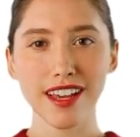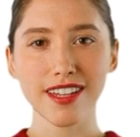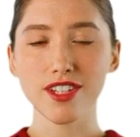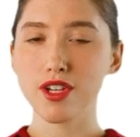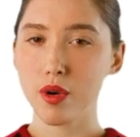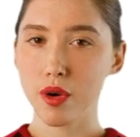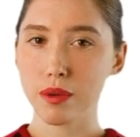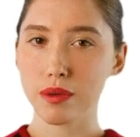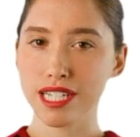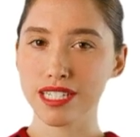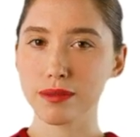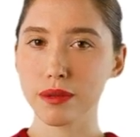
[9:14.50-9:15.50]
The core
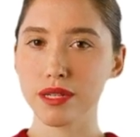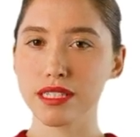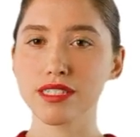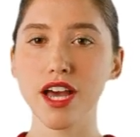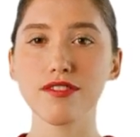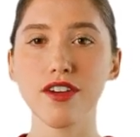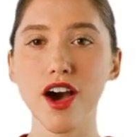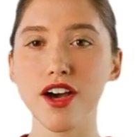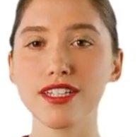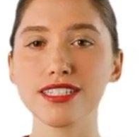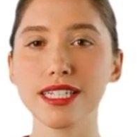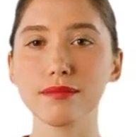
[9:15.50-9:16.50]
principles of
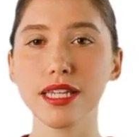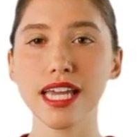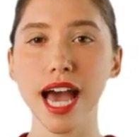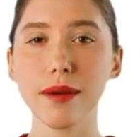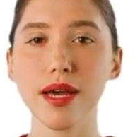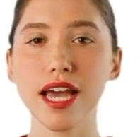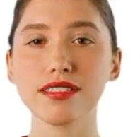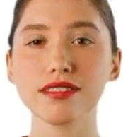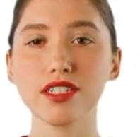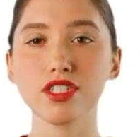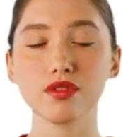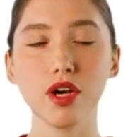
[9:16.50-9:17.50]
RDBMS,
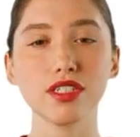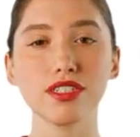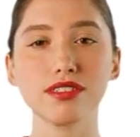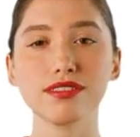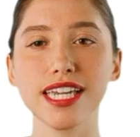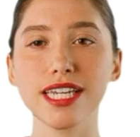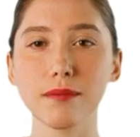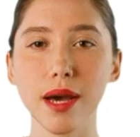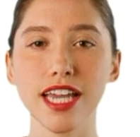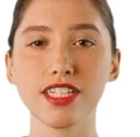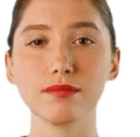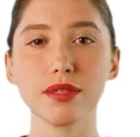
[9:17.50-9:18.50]
structured data
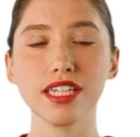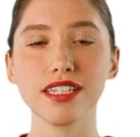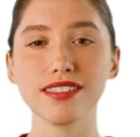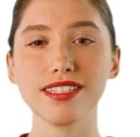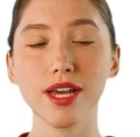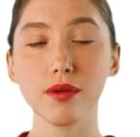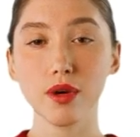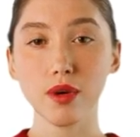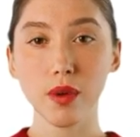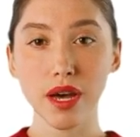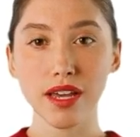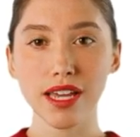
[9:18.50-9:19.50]
management, SQL
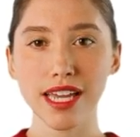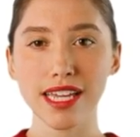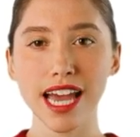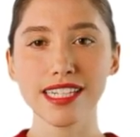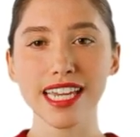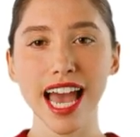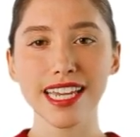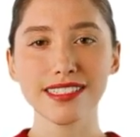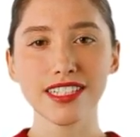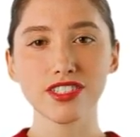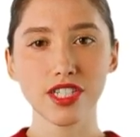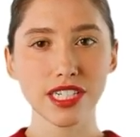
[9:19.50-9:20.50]
querying, and
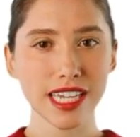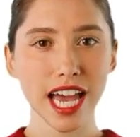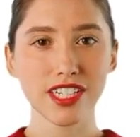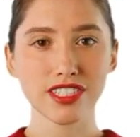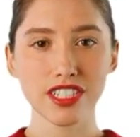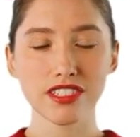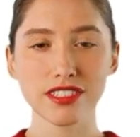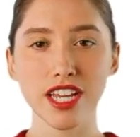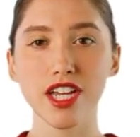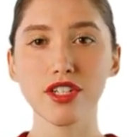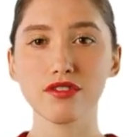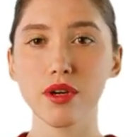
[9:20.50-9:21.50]
ACID transactions,
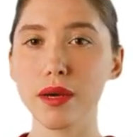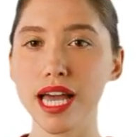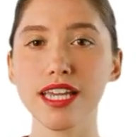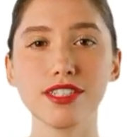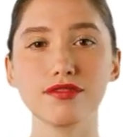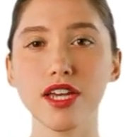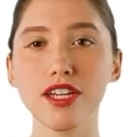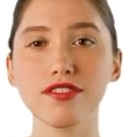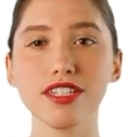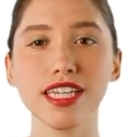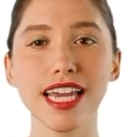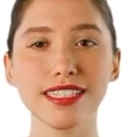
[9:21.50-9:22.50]
remain as
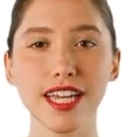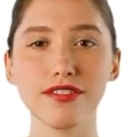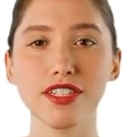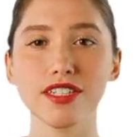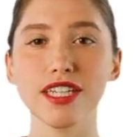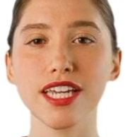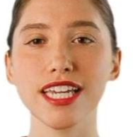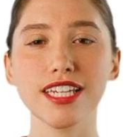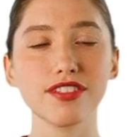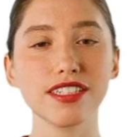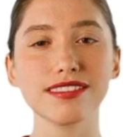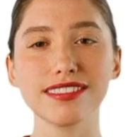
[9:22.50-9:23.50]
relevant as ever,
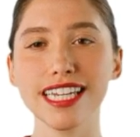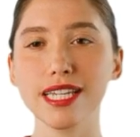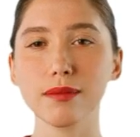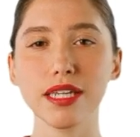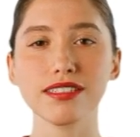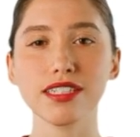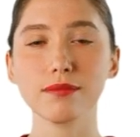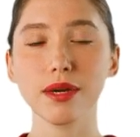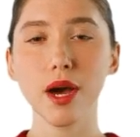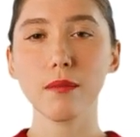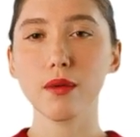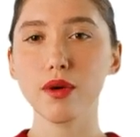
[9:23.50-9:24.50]
even as databases
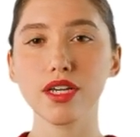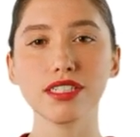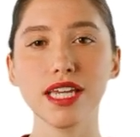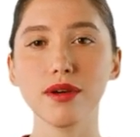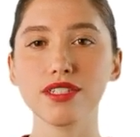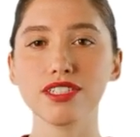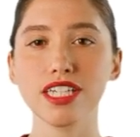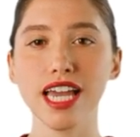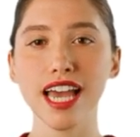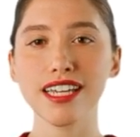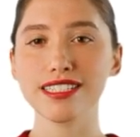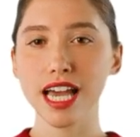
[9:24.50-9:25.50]
become more intelligent
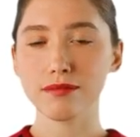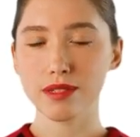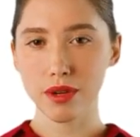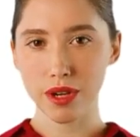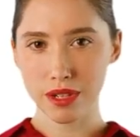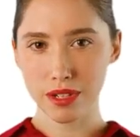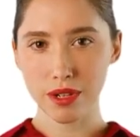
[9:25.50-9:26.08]
and adaptable.